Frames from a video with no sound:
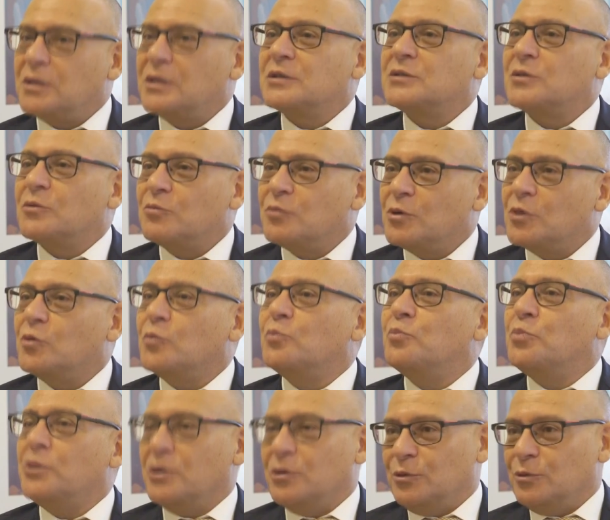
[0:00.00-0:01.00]
a real
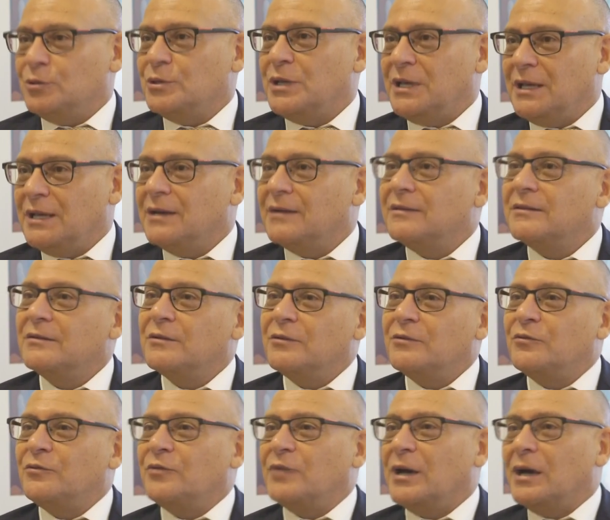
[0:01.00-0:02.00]
build here
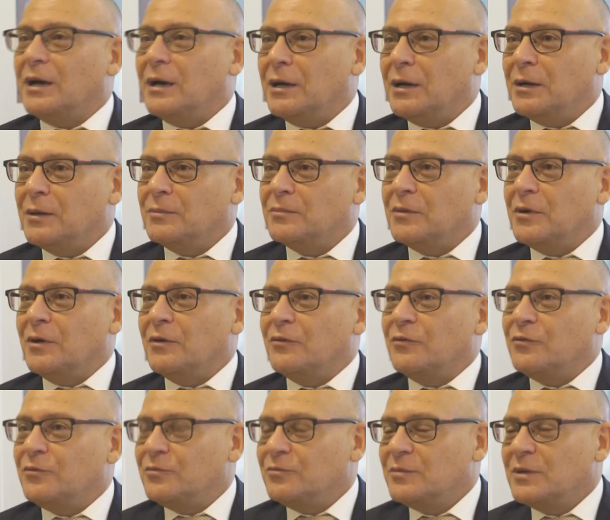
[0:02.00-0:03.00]
of
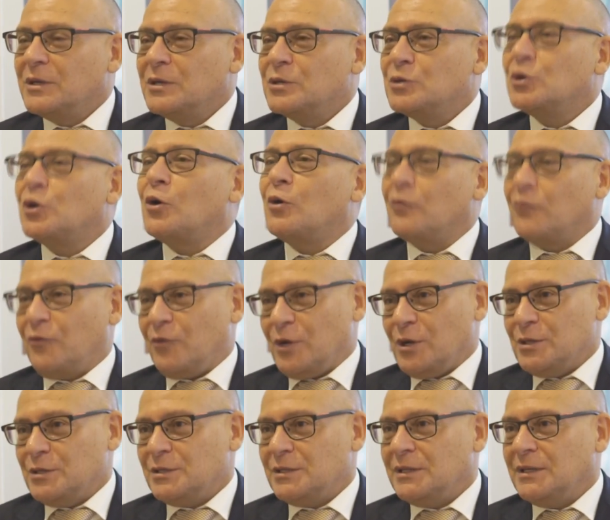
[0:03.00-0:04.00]

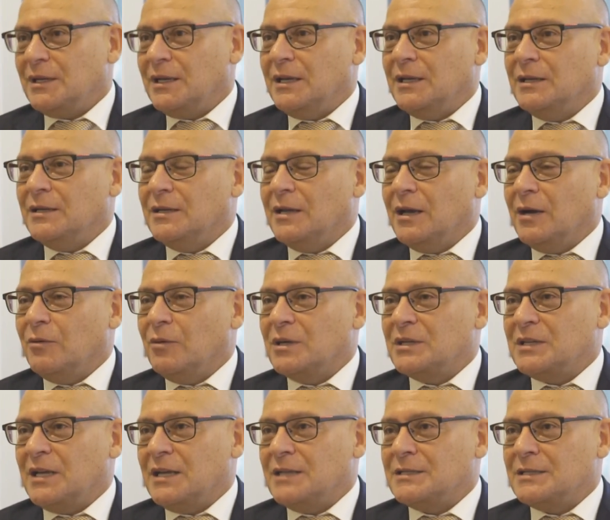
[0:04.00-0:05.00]
confidence in where
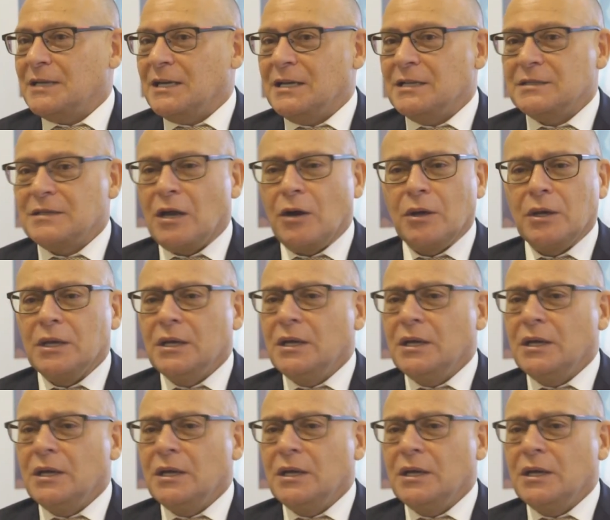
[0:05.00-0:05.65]
Tanzania is going.